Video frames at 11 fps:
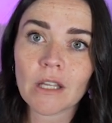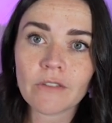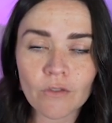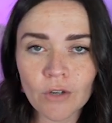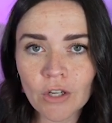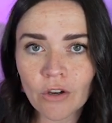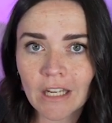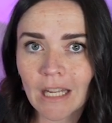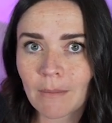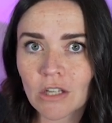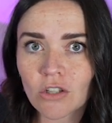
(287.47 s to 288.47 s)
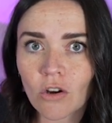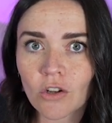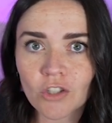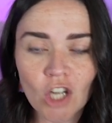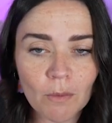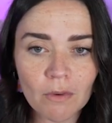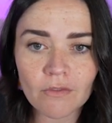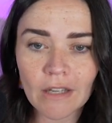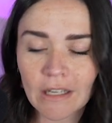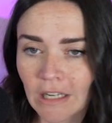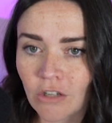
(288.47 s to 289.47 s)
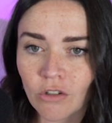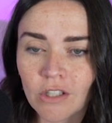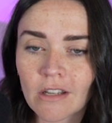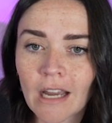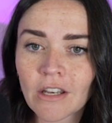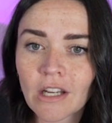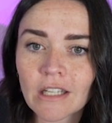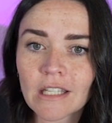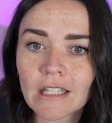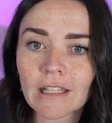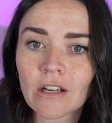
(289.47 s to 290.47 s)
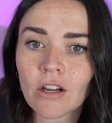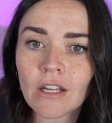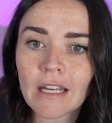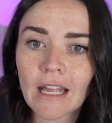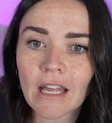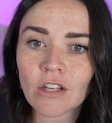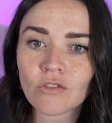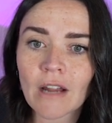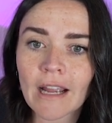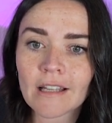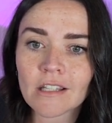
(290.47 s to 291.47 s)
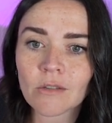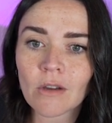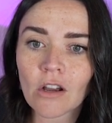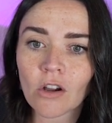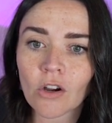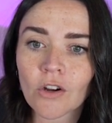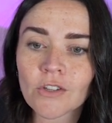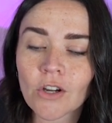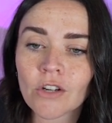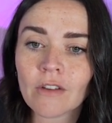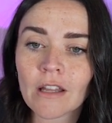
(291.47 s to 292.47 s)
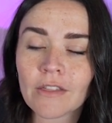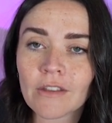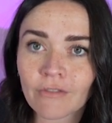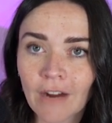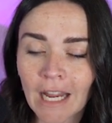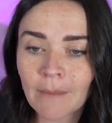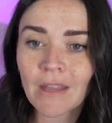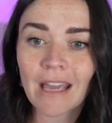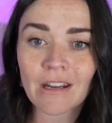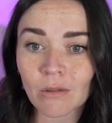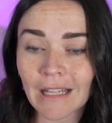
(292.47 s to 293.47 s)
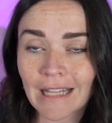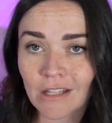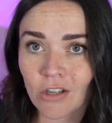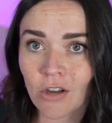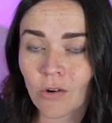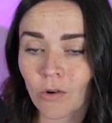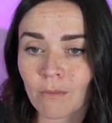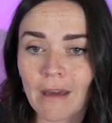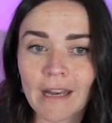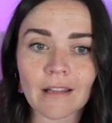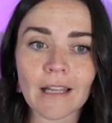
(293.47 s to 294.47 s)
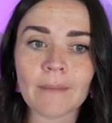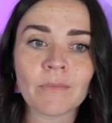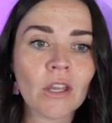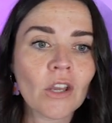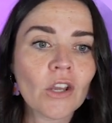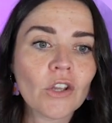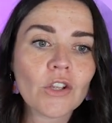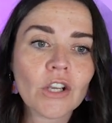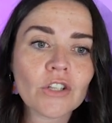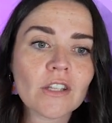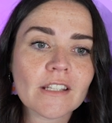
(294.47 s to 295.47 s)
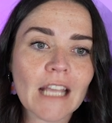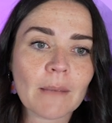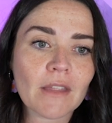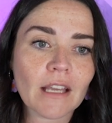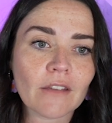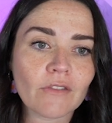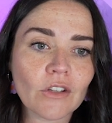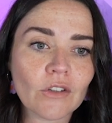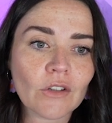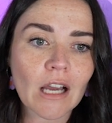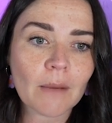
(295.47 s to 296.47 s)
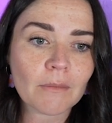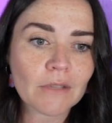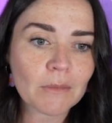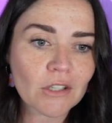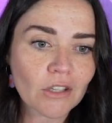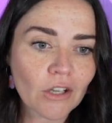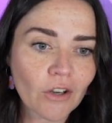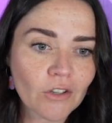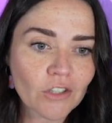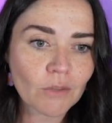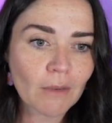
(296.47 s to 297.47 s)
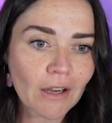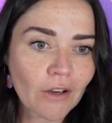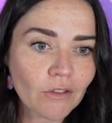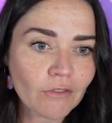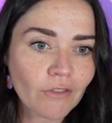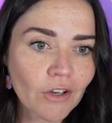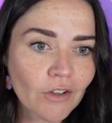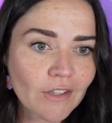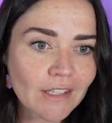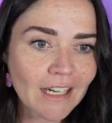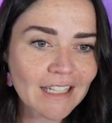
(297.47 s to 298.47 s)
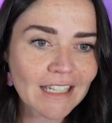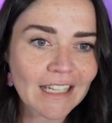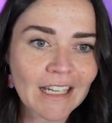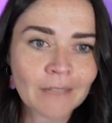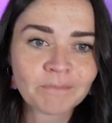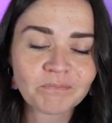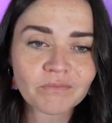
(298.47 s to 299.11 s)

If you've already got an image on top of in your design, you can just click on it and drag it so it goes over the frame and it'll insert it automatically. You can do the same thing if you, I'm just going to go to my own photos section here.